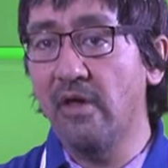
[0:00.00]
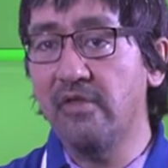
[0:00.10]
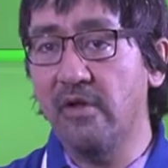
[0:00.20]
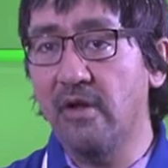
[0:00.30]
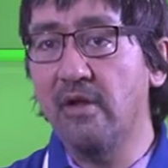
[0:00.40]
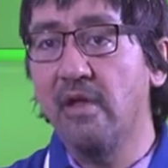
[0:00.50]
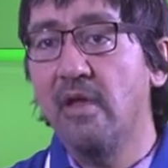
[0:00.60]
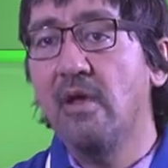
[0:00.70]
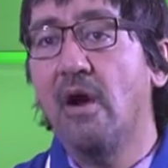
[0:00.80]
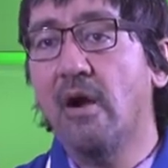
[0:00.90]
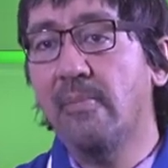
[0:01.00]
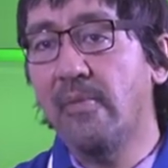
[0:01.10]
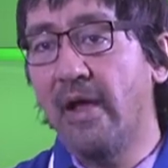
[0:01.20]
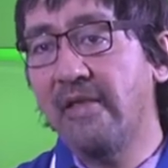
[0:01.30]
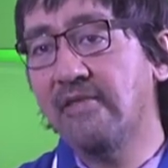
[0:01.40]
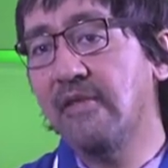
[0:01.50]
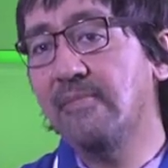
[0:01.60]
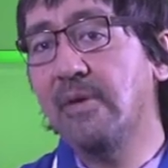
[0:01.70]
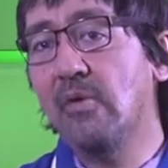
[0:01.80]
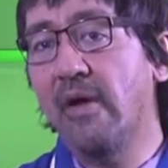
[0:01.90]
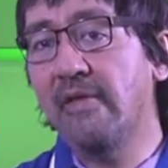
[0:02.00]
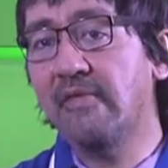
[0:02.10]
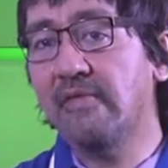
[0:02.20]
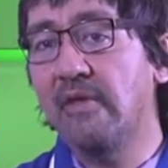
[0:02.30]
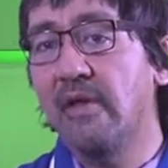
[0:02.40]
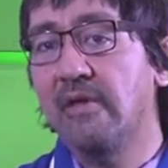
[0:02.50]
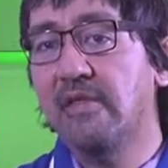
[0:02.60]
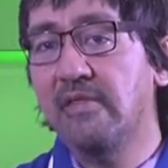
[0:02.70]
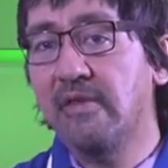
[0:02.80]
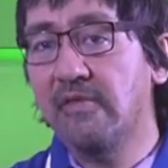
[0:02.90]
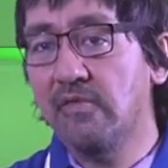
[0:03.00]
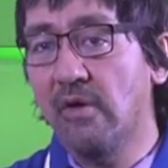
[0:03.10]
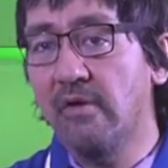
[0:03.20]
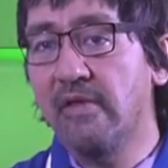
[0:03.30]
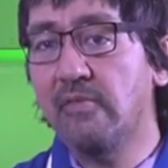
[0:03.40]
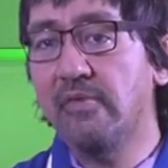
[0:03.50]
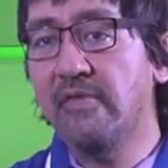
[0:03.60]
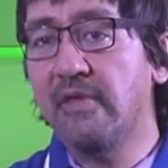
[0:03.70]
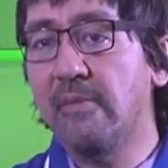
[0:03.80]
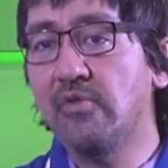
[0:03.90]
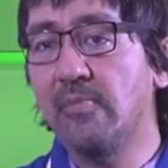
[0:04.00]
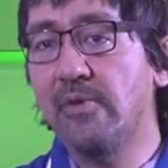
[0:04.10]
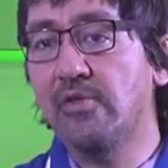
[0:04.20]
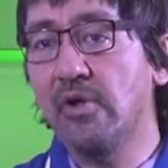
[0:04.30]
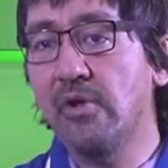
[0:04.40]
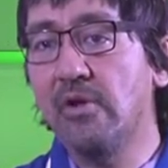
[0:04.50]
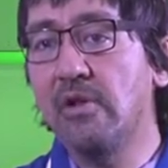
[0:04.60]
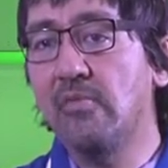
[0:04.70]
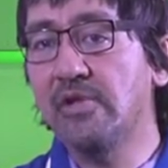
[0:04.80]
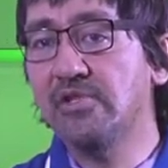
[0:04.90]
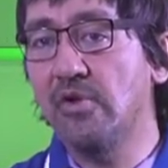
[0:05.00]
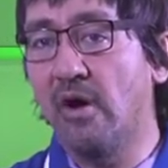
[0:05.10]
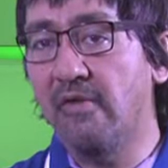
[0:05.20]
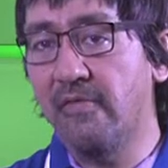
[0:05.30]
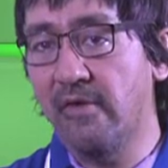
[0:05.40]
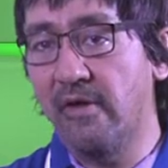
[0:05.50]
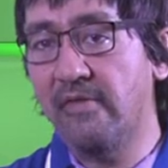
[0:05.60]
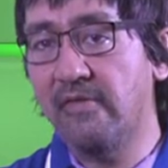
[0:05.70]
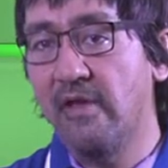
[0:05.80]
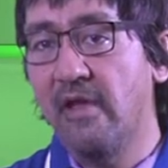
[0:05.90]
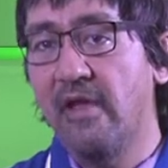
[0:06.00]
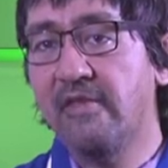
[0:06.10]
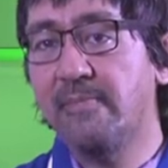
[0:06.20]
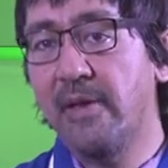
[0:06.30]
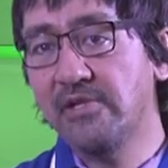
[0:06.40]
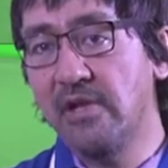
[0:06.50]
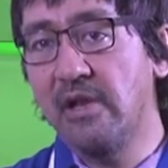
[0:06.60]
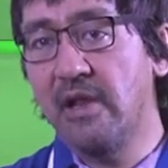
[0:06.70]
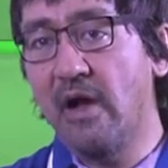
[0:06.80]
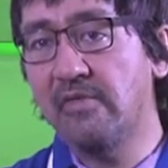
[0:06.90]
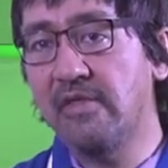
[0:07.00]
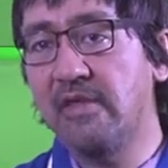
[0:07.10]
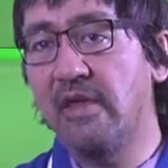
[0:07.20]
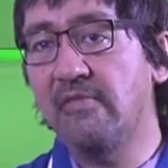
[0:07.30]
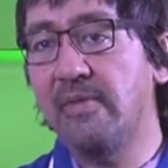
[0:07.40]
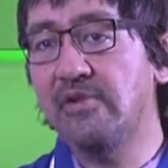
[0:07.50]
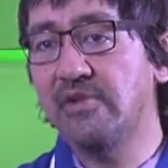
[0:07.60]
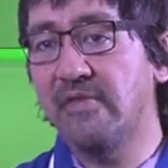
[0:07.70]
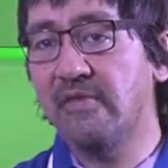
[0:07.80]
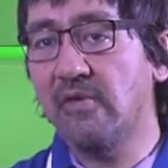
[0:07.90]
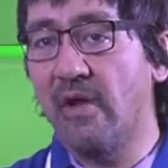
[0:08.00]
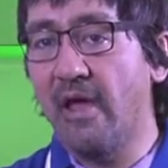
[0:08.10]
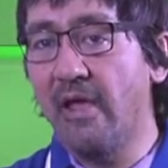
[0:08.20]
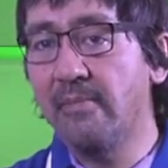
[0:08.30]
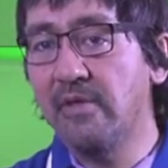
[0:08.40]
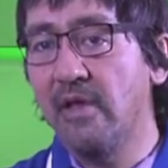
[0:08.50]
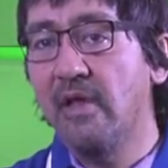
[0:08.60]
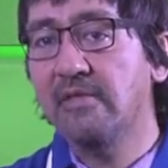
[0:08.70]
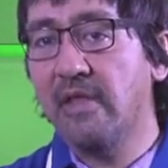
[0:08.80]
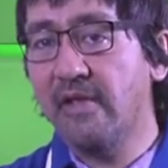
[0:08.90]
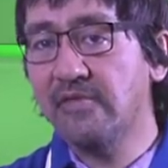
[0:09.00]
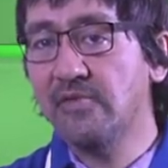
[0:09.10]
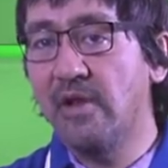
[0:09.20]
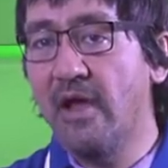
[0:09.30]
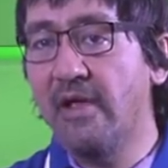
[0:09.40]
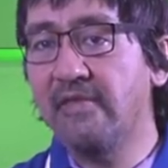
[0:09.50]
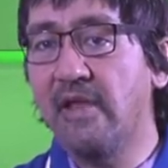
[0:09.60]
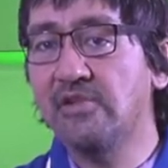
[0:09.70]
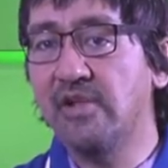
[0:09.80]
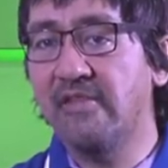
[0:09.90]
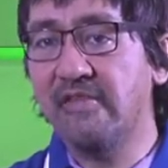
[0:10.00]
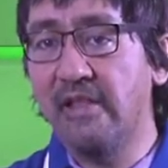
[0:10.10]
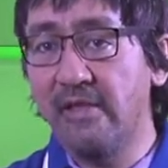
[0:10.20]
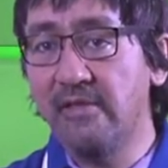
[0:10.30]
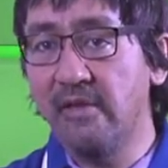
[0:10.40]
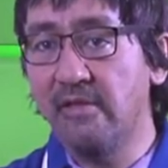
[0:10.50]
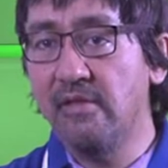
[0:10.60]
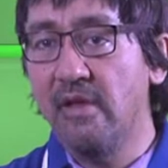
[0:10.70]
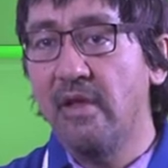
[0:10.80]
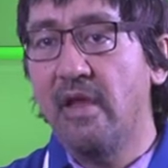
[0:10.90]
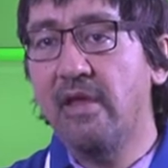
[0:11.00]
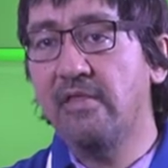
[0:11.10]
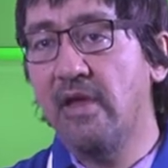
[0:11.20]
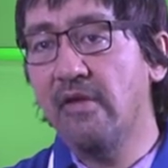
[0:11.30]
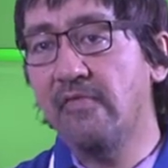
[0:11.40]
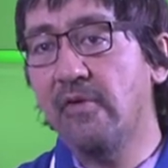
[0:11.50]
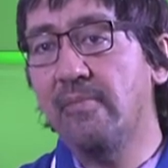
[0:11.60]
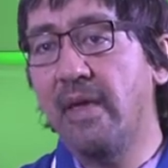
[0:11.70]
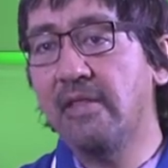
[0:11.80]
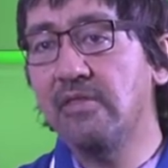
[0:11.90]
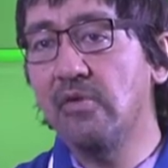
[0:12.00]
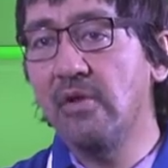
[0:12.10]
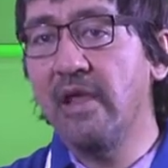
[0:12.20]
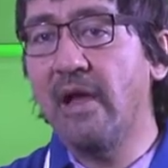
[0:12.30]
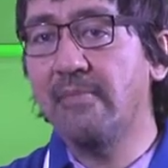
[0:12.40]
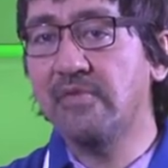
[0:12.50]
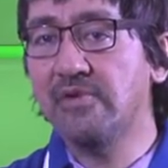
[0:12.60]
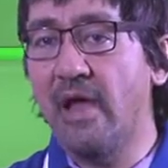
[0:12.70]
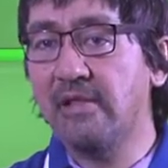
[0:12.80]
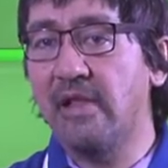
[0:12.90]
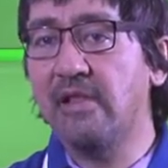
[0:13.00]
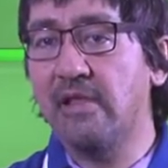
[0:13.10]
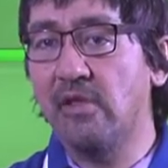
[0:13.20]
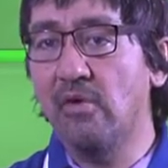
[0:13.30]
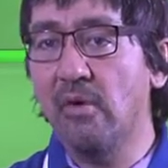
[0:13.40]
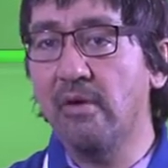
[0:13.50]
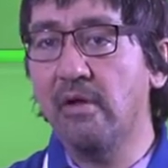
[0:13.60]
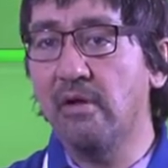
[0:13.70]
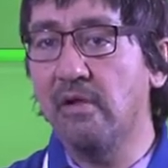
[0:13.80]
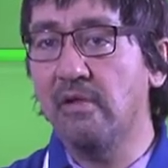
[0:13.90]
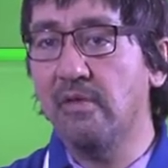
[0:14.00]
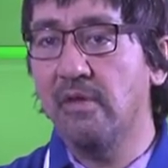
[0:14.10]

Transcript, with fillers: other, are priceless bequests that these stories would seem to particularly wish to offer us, especially now that they have been transcribed, textualized, and translated, and therefore made newly abstract and categorical.